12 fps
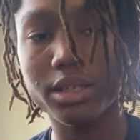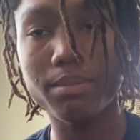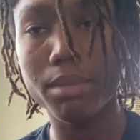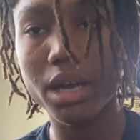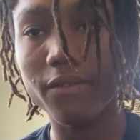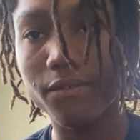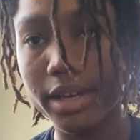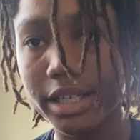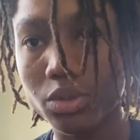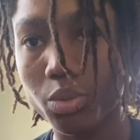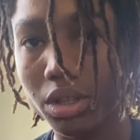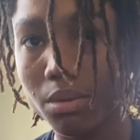
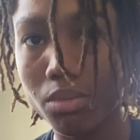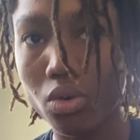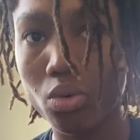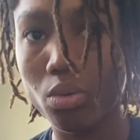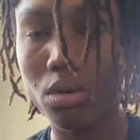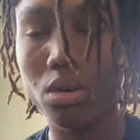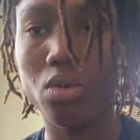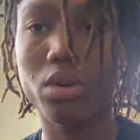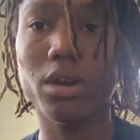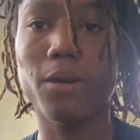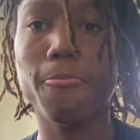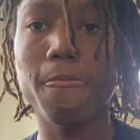manifest with the moon,
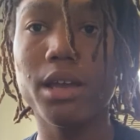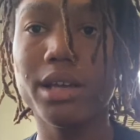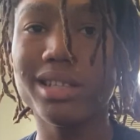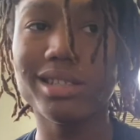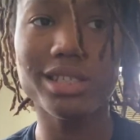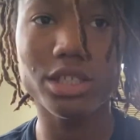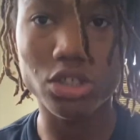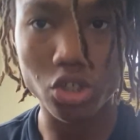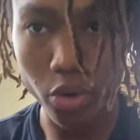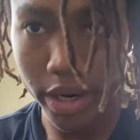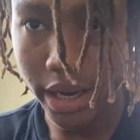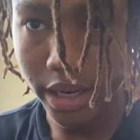okay, this is a
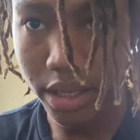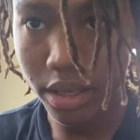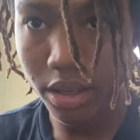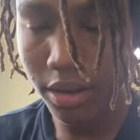great idea.